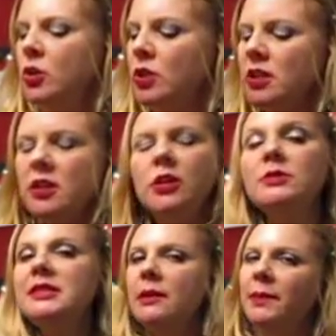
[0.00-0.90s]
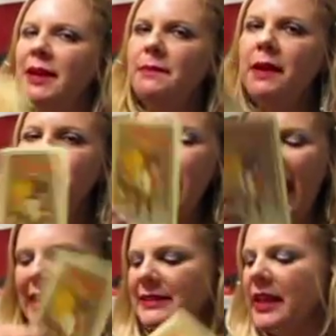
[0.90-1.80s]
you know, somebody may be
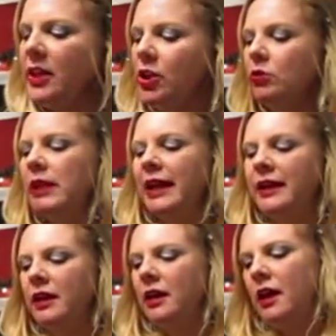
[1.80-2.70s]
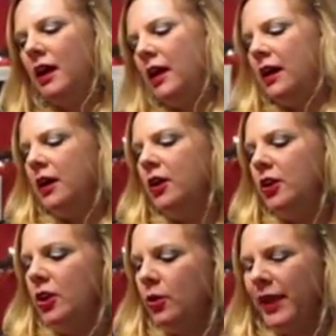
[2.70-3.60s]
asking you like,
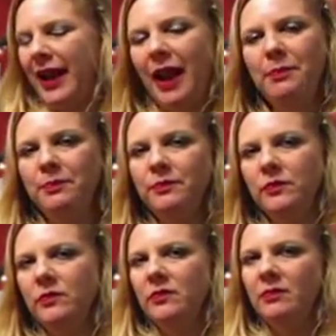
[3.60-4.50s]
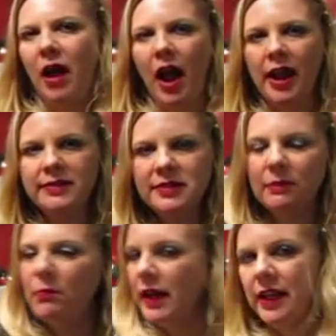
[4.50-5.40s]
you know, can I hide
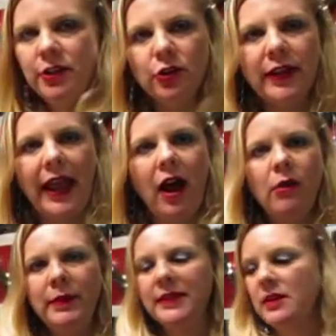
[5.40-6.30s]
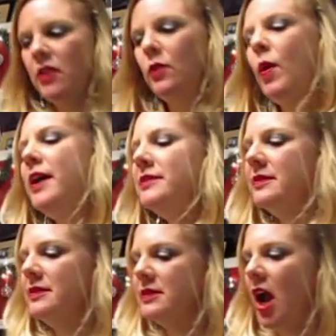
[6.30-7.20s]
some money in your account? Because otherwise
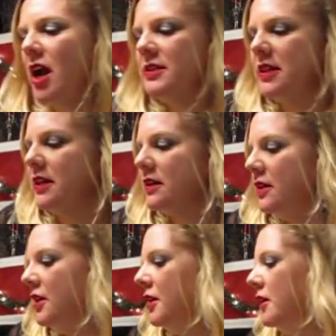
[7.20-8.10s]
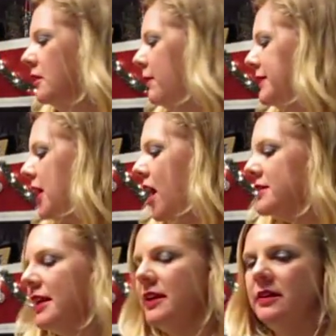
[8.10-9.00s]
this my
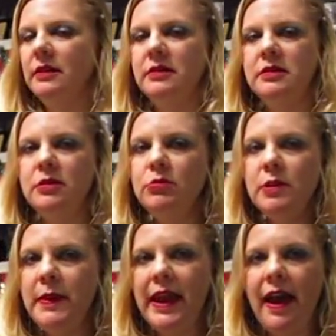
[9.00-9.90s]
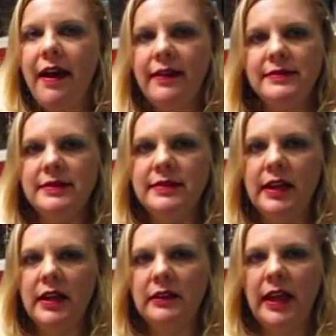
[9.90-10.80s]
toxic soon-to-be ex is
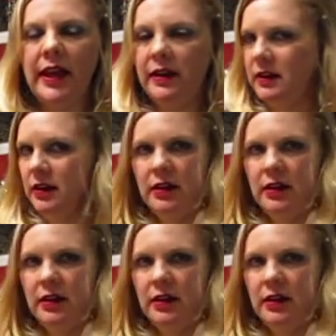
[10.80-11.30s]
gonna like